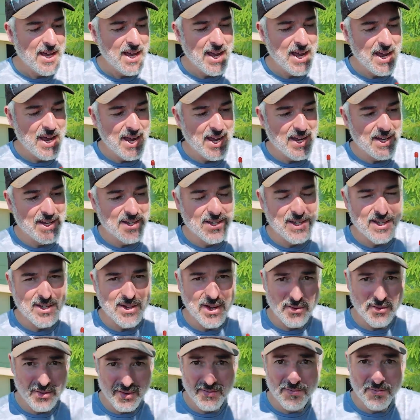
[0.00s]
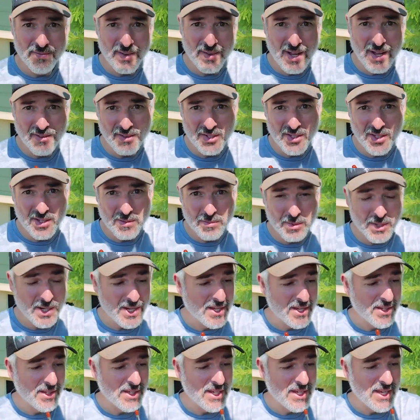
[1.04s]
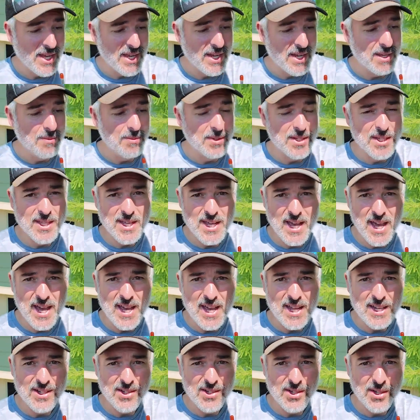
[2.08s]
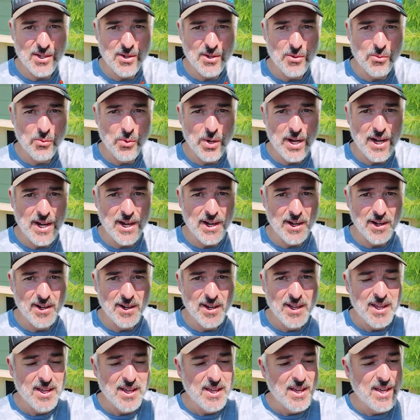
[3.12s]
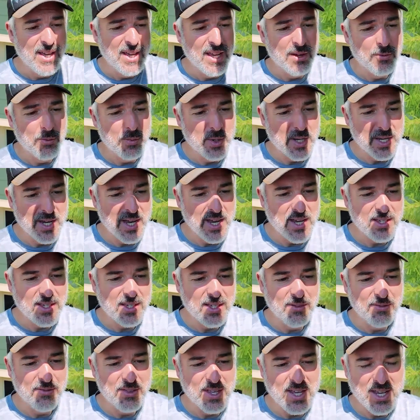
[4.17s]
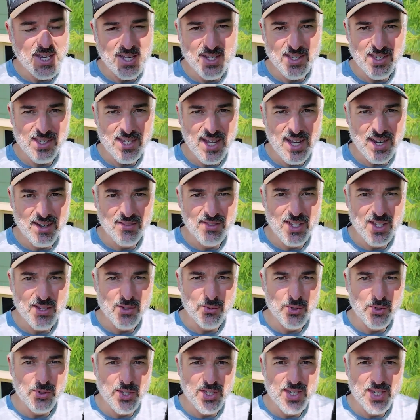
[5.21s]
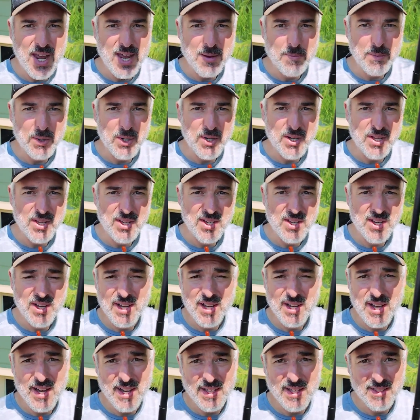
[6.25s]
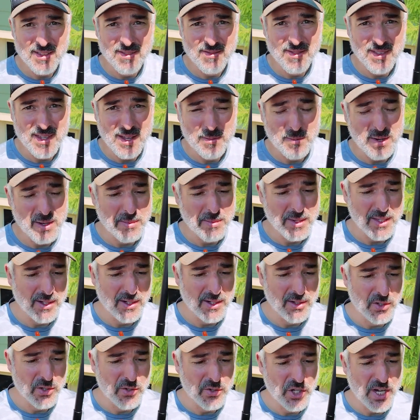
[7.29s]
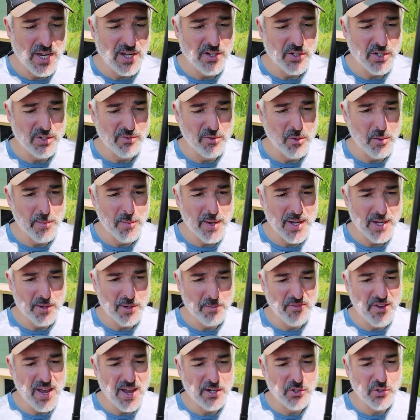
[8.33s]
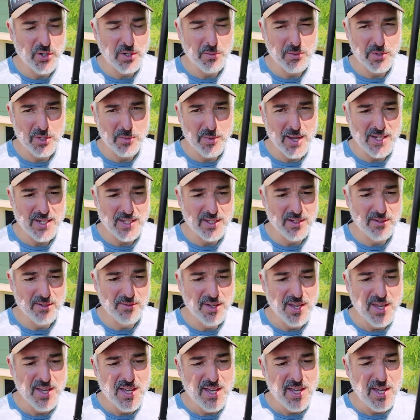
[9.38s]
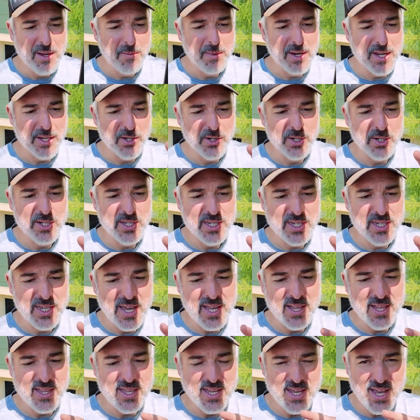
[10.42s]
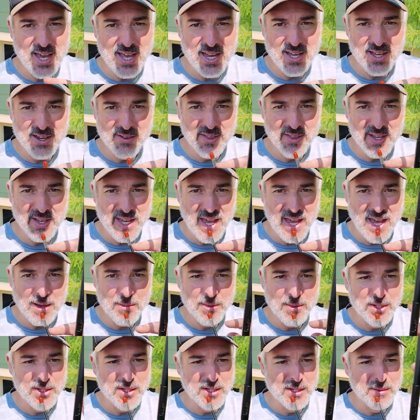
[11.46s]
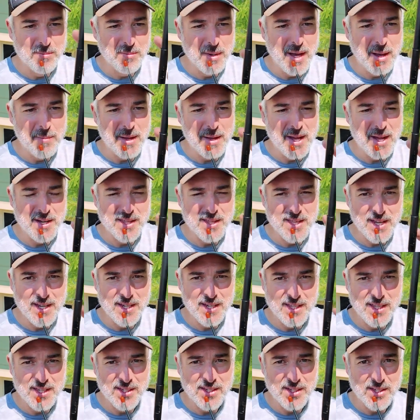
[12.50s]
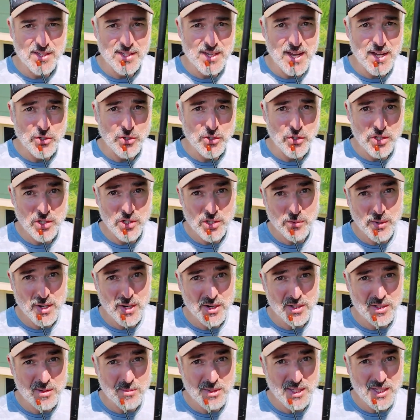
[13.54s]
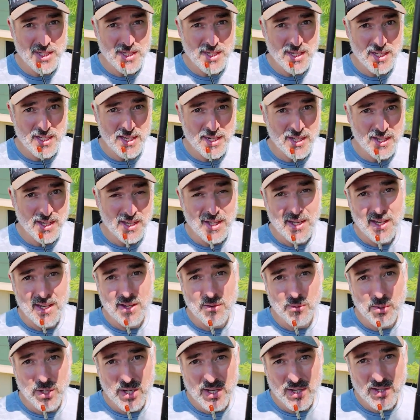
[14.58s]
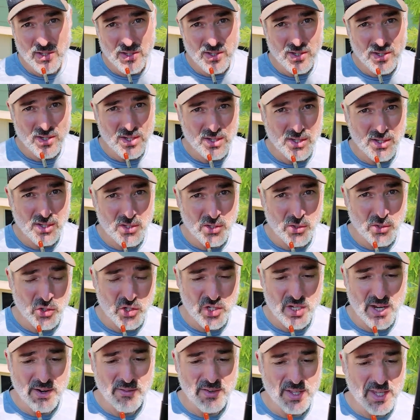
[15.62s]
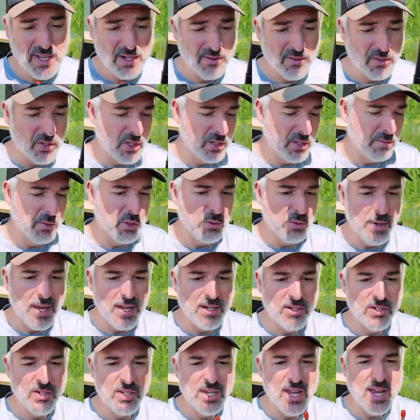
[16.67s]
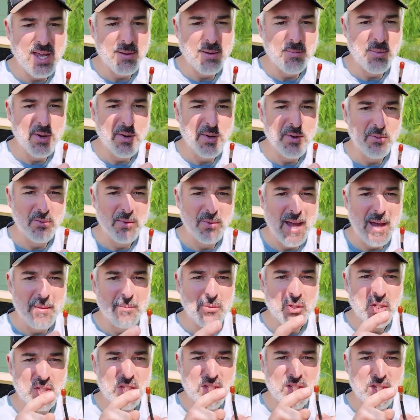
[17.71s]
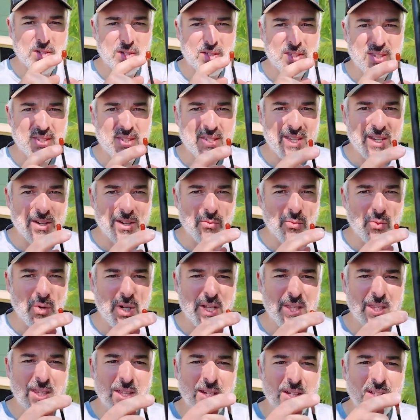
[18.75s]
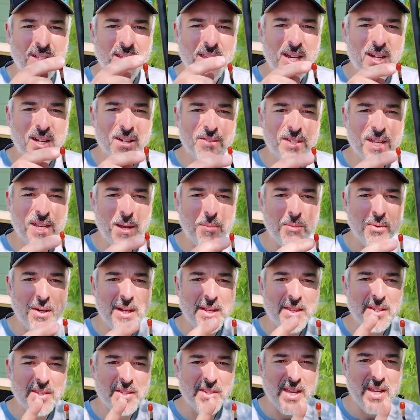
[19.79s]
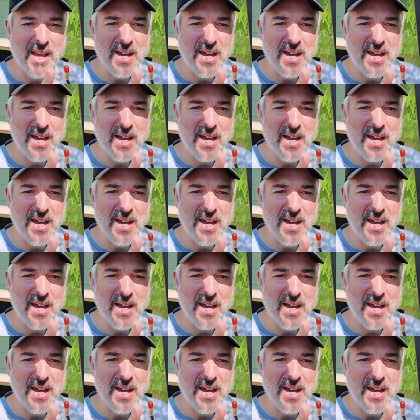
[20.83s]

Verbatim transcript: And I would obviously pretty easily get him to the end where it would be nice if the inside of this was tapered. That might be a little too challenging from a manufacturing perspective, but I couldn't get the end of the cable to pop out of the end of this extension. So what I ultimately did was, the solution to everything, which is blue painter's tape, wrap just a, one little layer of tape around this